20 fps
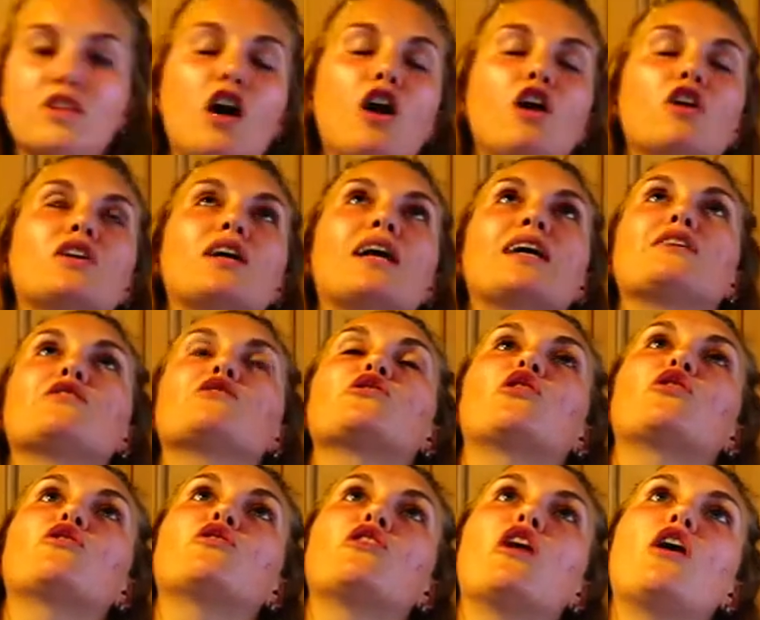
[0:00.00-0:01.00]
Okay,
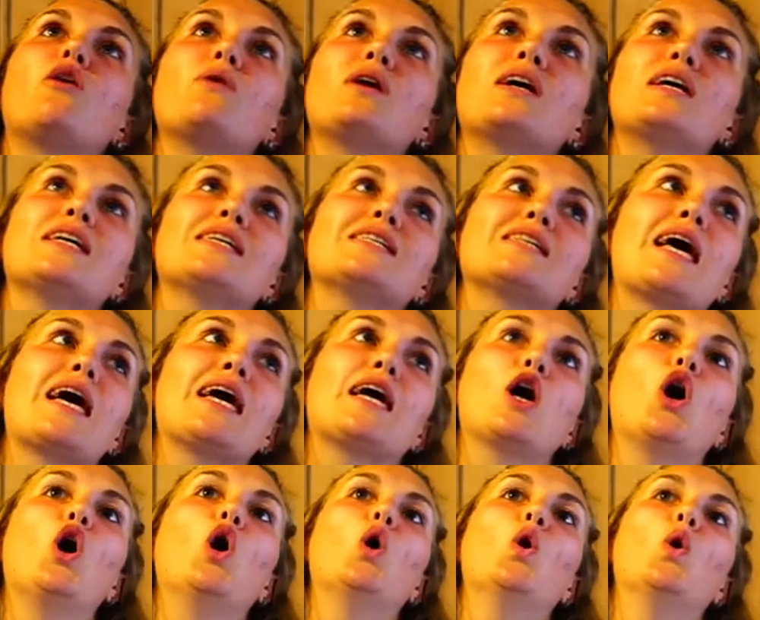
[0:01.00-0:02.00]
so Goa is a
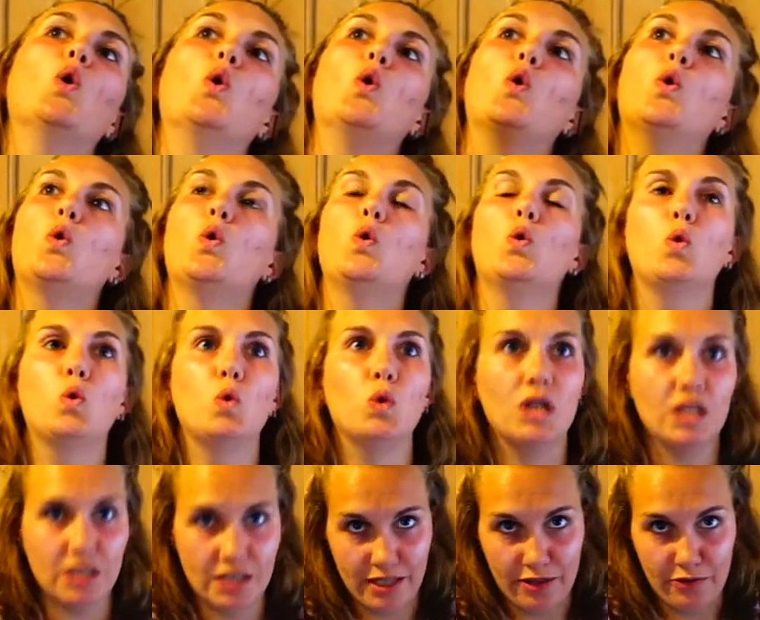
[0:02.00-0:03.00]
whole
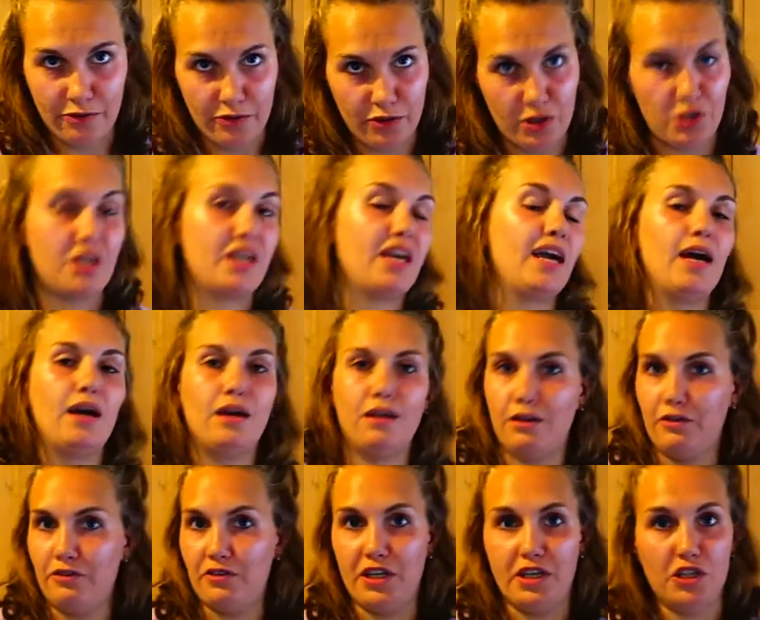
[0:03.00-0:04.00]
different kettle
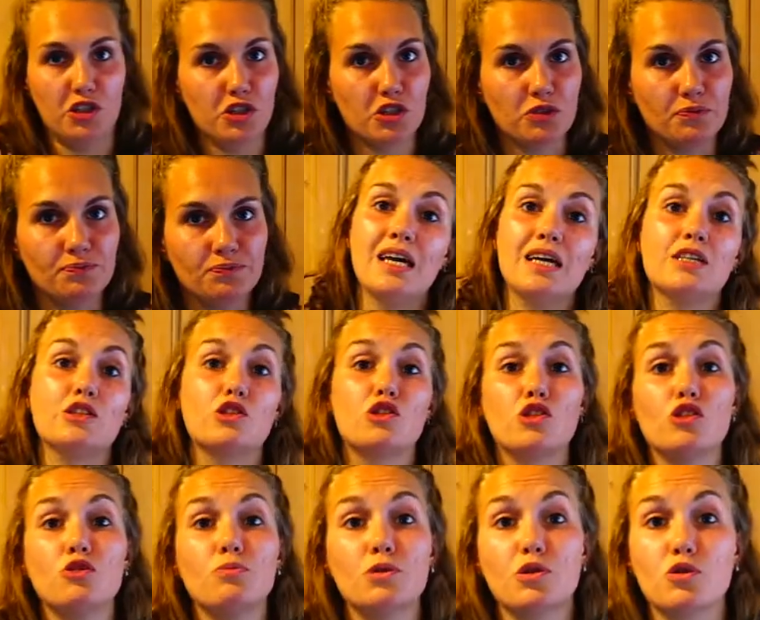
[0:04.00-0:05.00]
of fish. It's
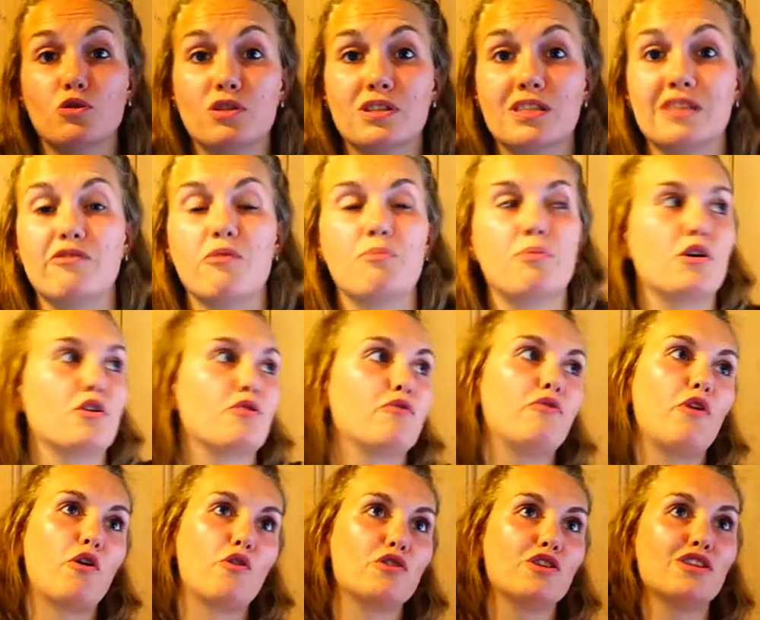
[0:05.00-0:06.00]
super touristy for both
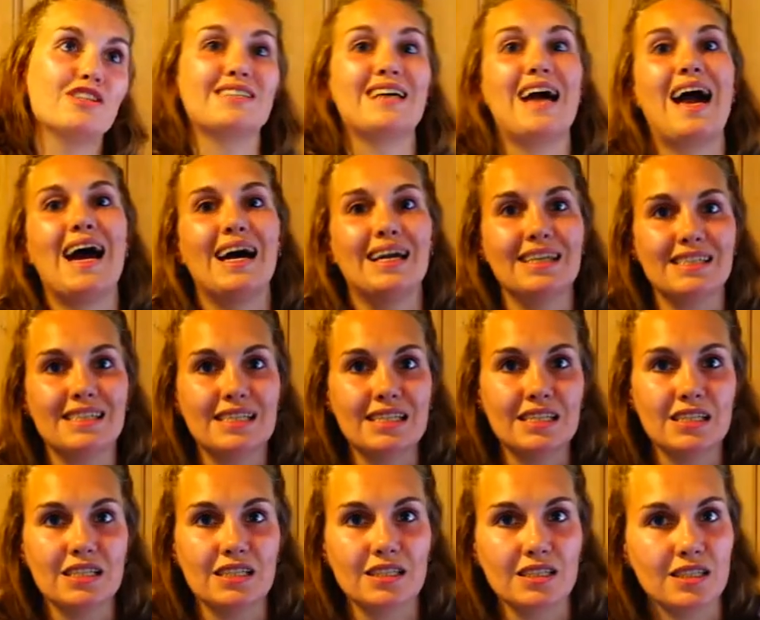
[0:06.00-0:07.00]
foreigners and
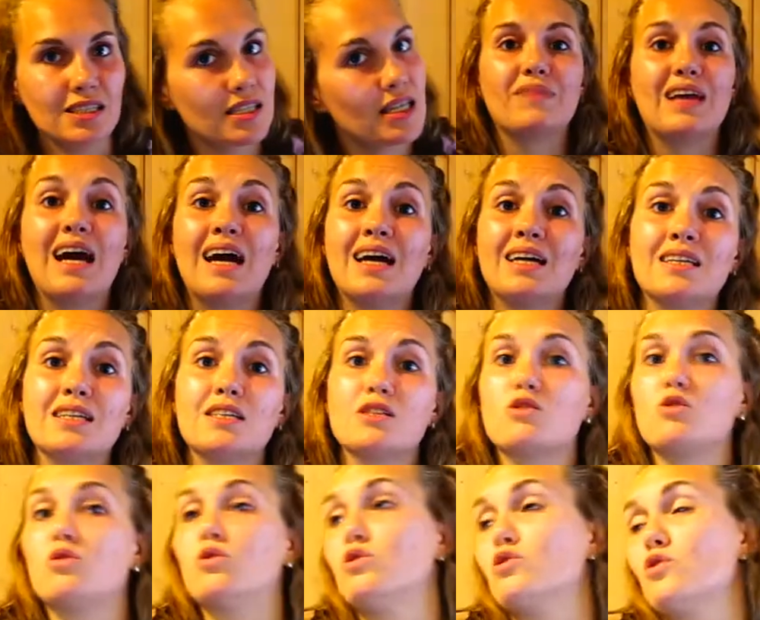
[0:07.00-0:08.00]
Indians, and it's
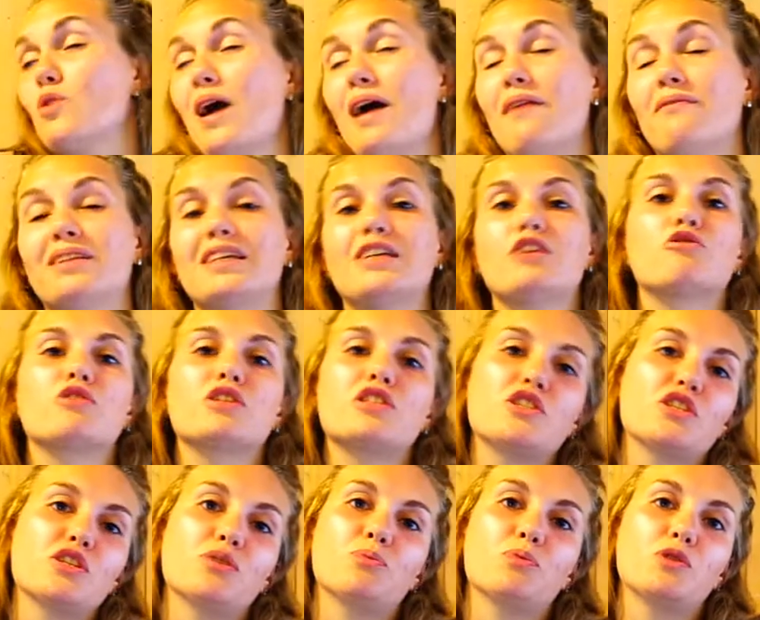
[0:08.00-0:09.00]
also heavily
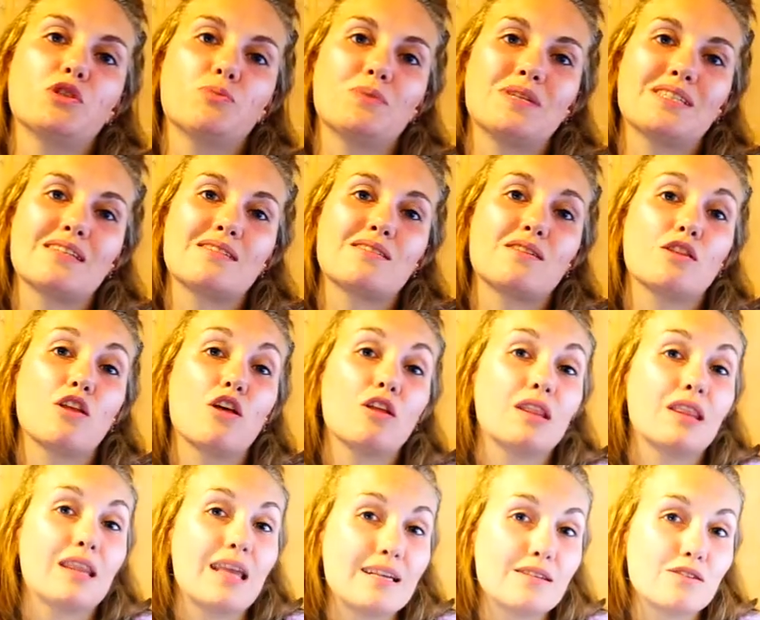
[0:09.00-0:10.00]
Christian, which means it's a lot
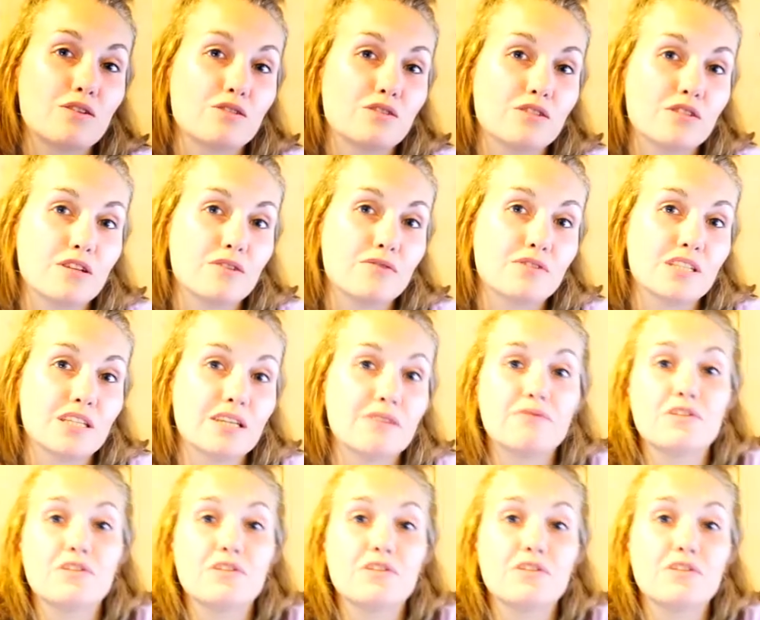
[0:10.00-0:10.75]
less conservative